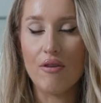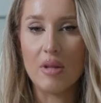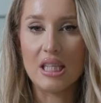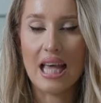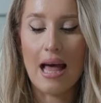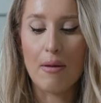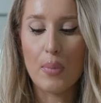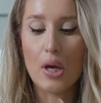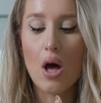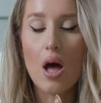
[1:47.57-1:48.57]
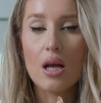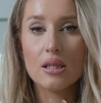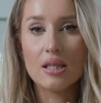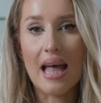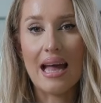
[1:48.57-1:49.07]
from the scalp,
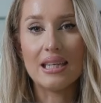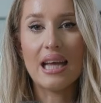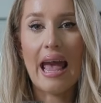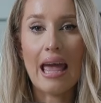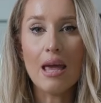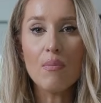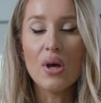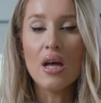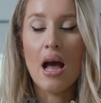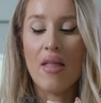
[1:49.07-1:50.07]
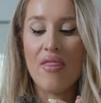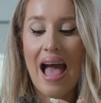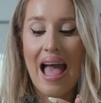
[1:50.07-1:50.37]
because that tape and that